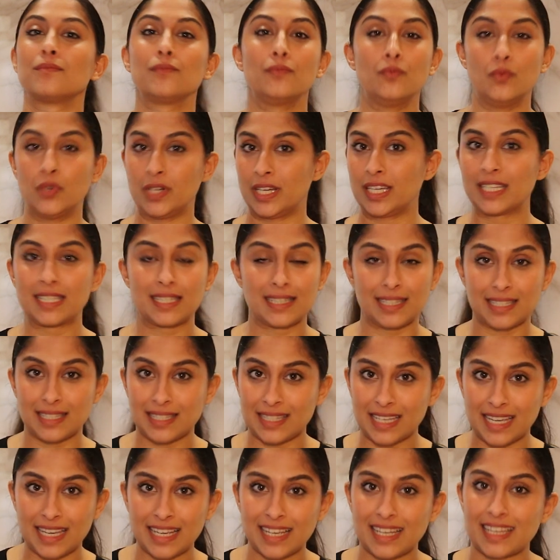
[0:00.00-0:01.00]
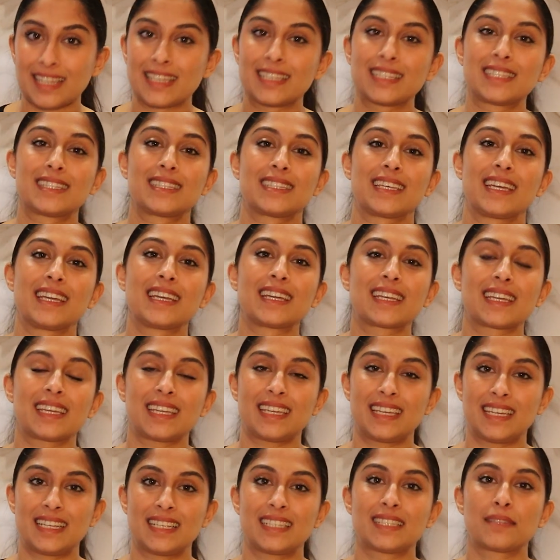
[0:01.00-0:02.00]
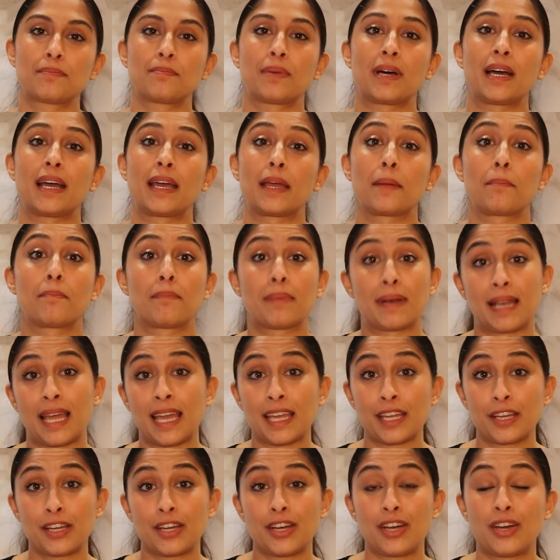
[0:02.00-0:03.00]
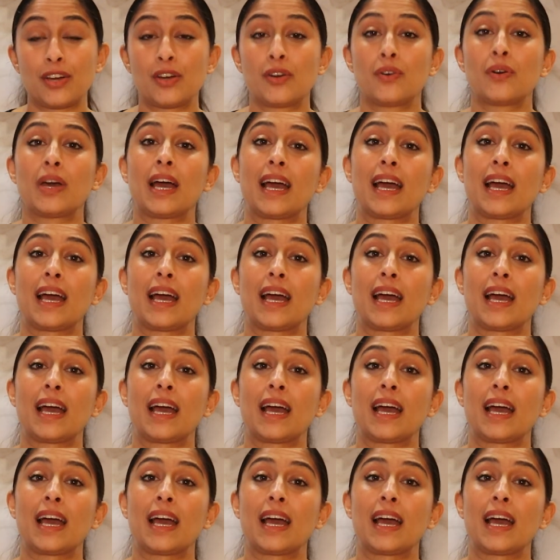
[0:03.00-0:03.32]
what is the sink? The sink is by Blanco,